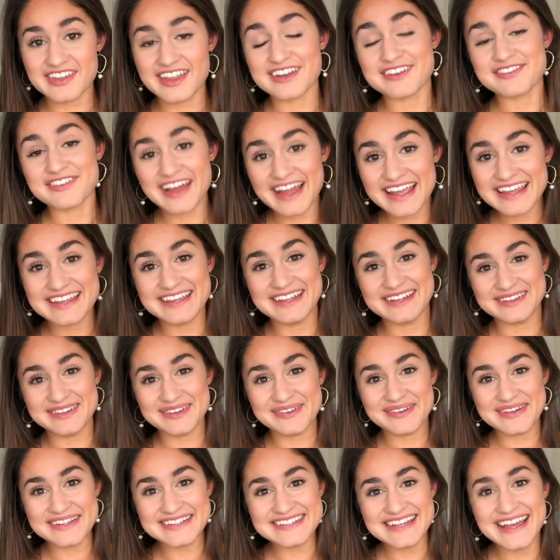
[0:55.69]
that if I can
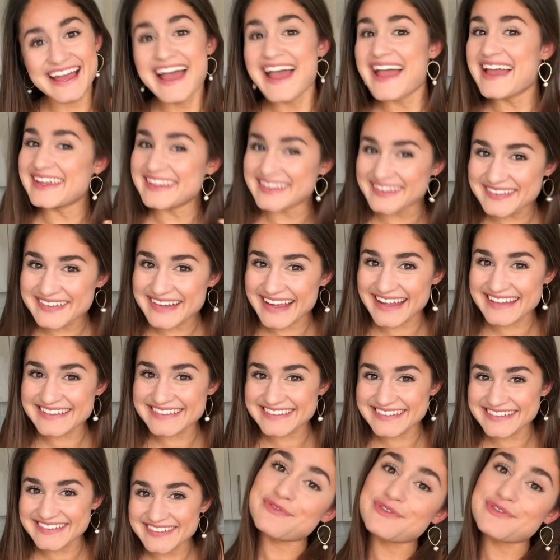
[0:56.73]
do it, you can too.